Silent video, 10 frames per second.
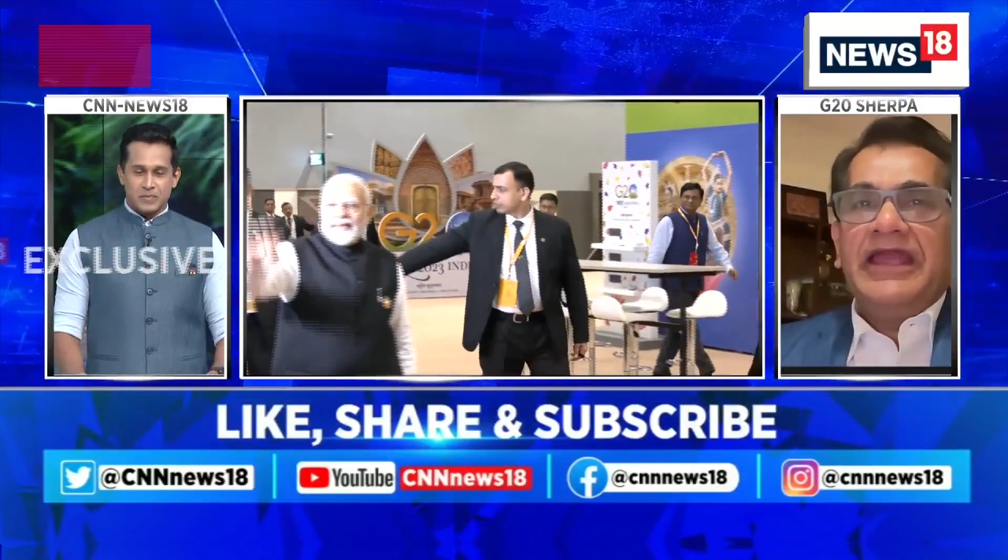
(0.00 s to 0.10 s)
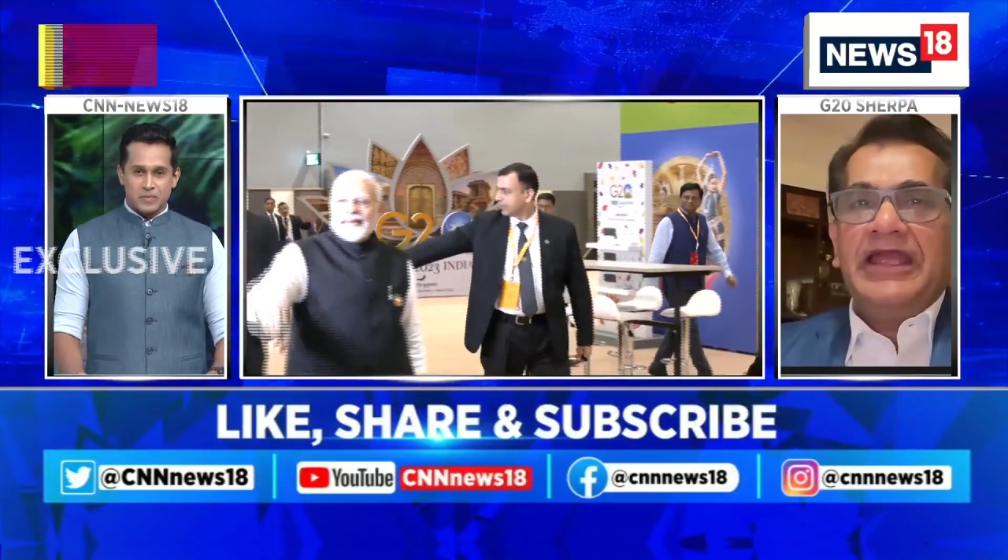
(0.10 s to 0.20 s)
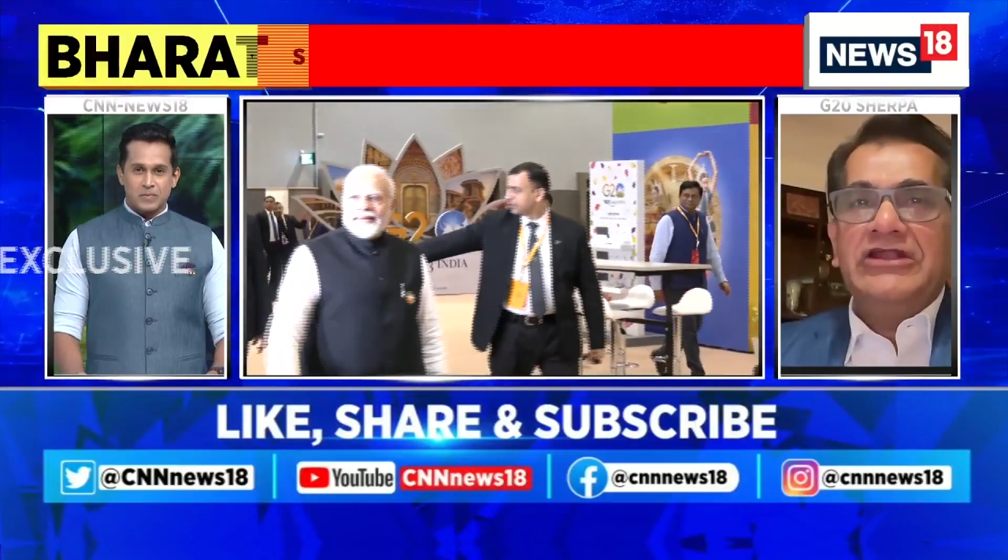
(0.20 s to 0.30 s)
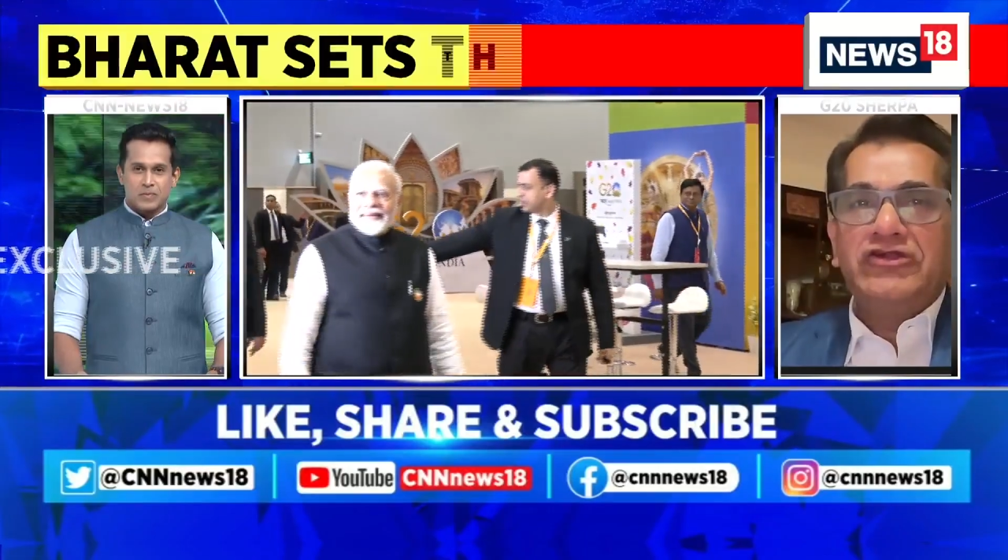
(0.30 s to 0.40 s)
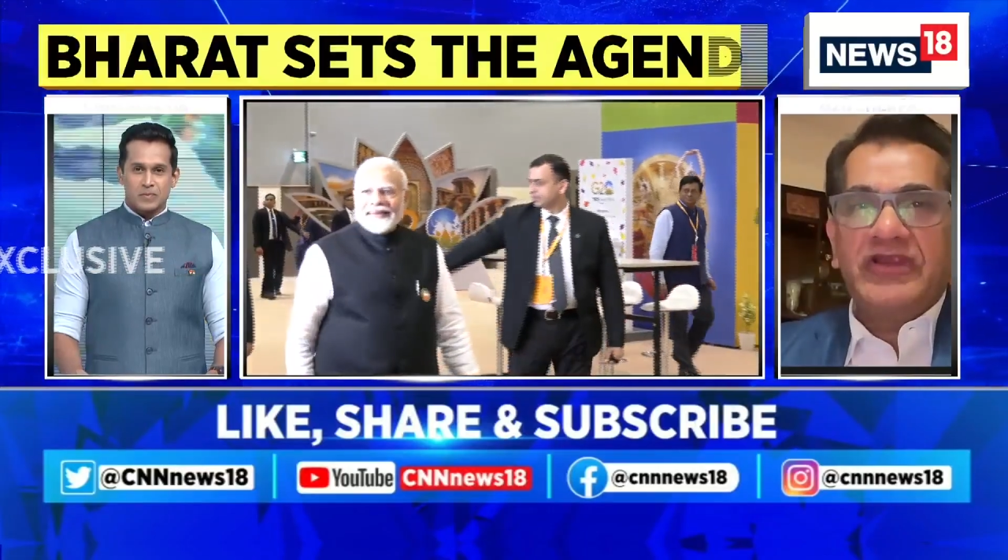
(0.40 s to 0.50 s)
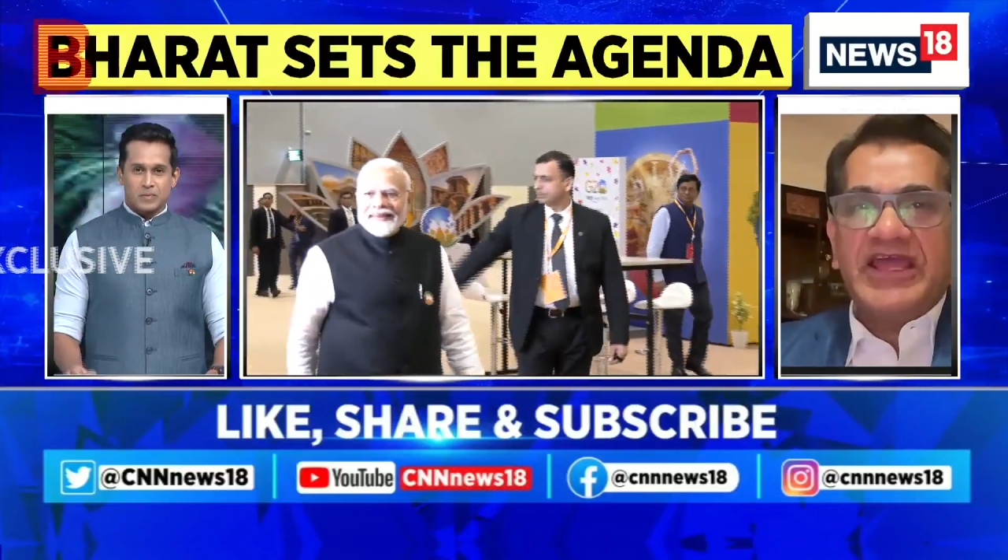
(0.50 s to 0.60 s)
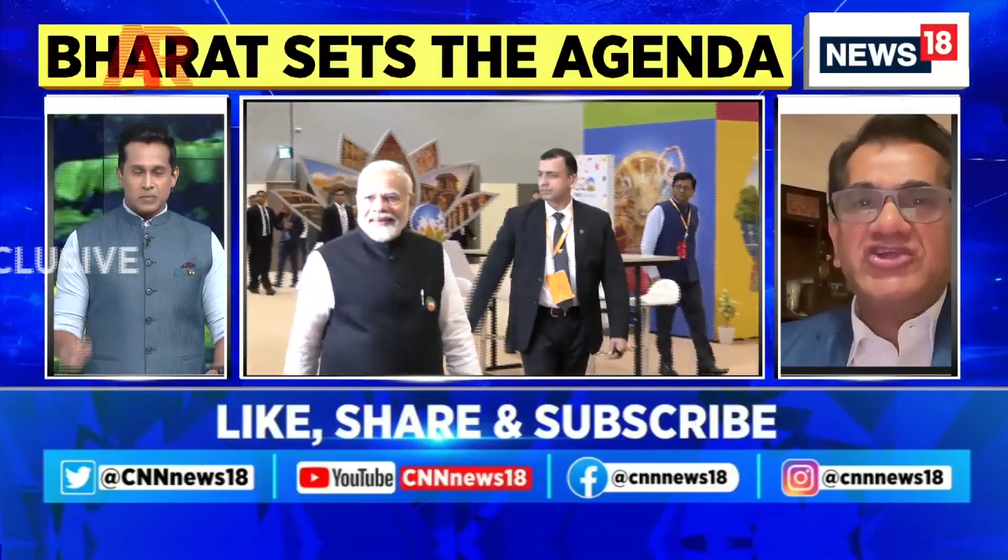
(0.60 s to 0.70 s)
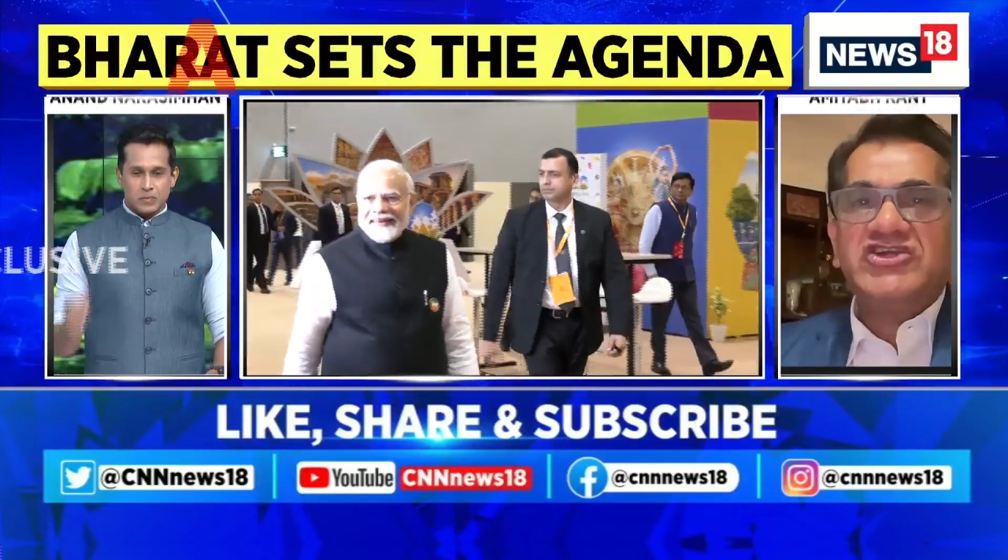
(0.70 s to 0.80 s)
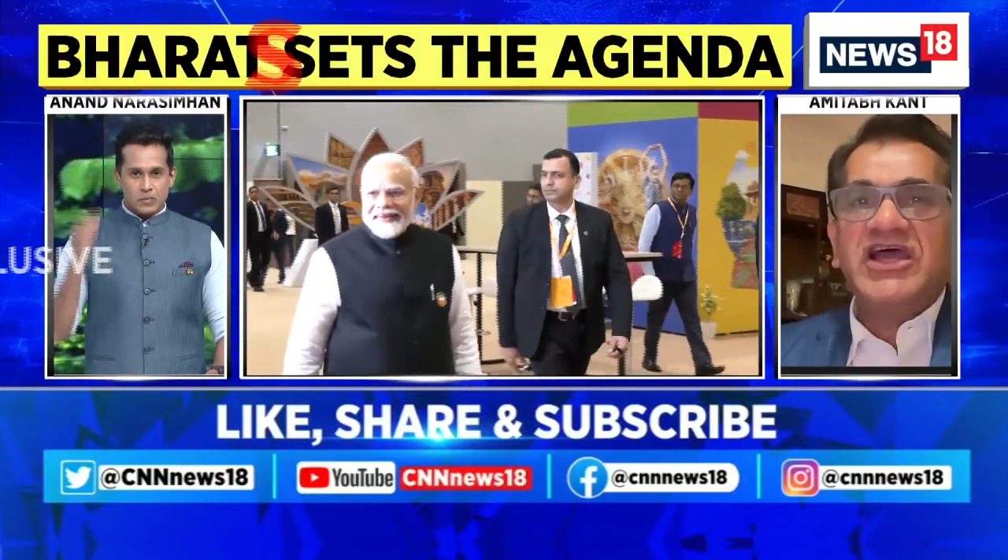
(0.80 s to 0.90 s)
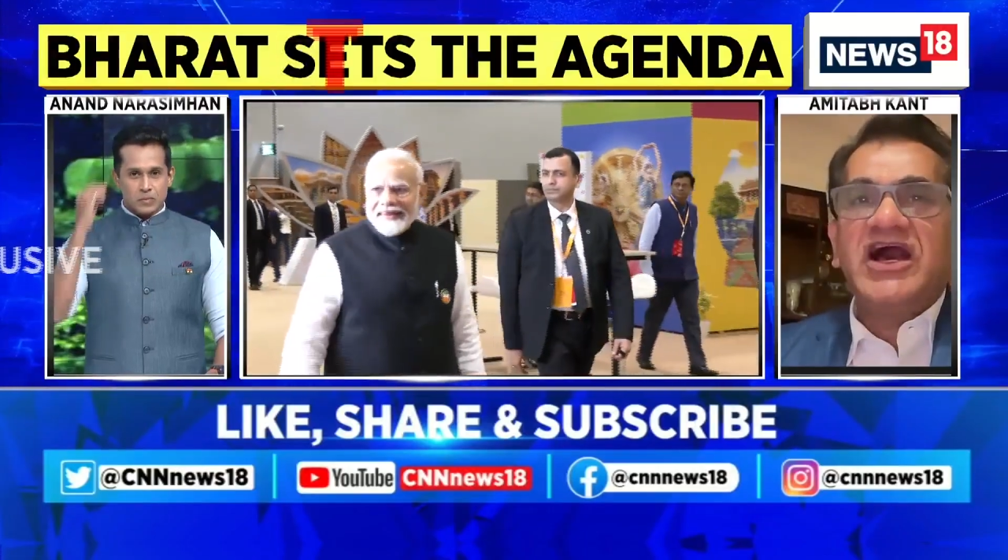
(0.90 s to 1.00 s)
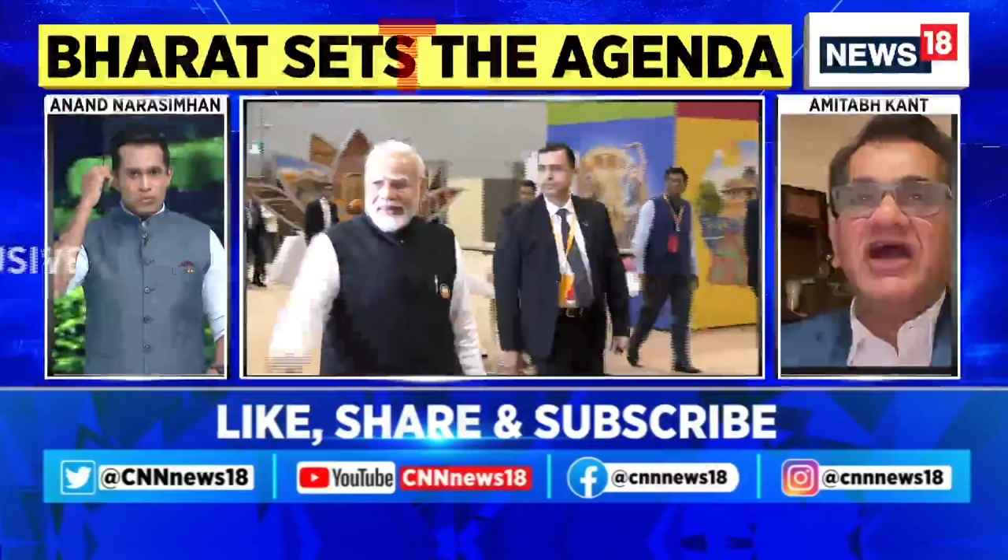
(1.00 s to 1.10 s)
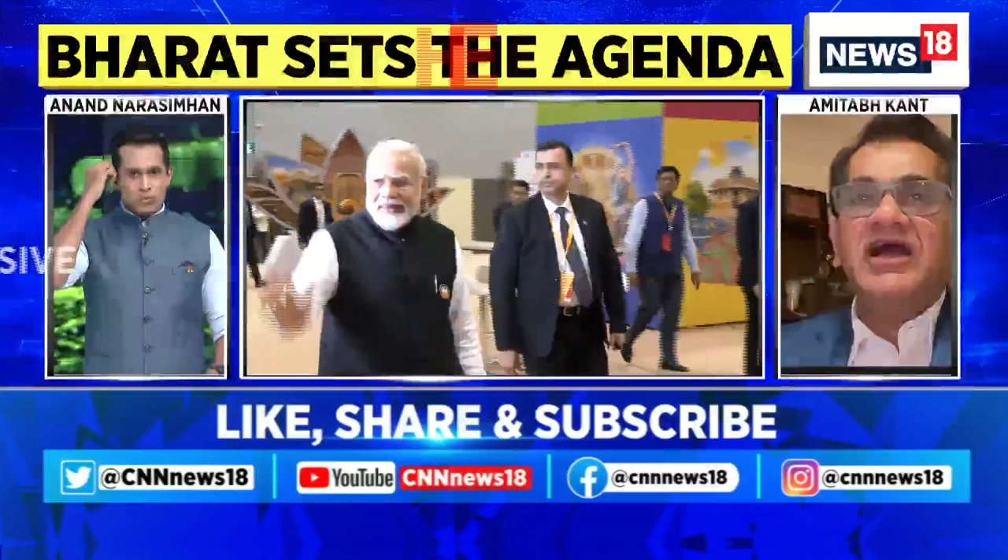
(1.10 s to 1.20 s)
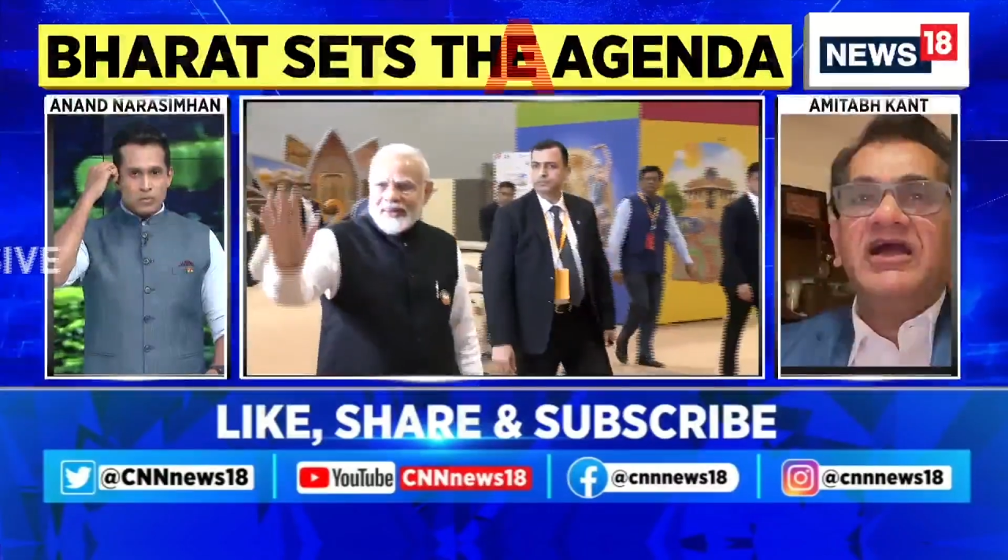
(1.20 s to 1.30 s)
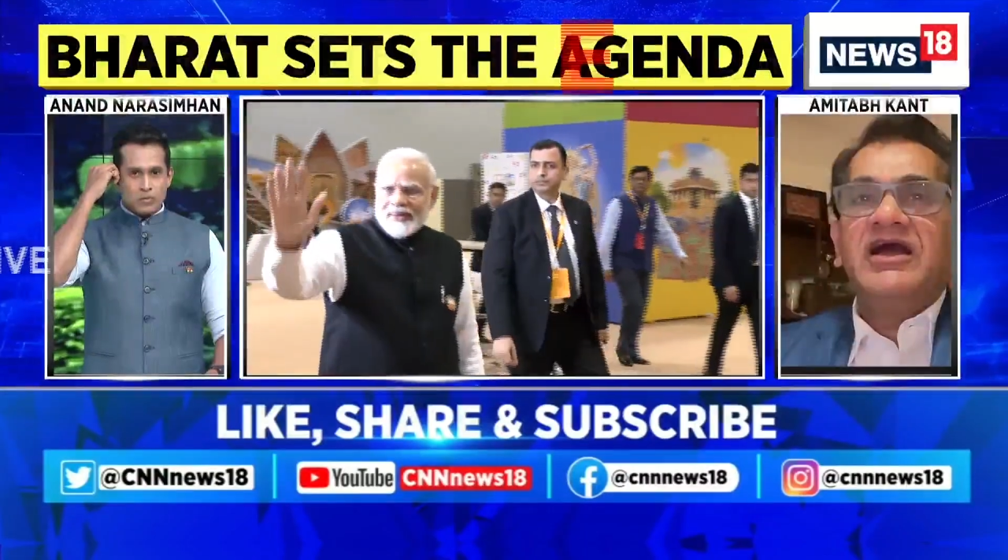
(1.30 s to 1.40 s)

Indonesia,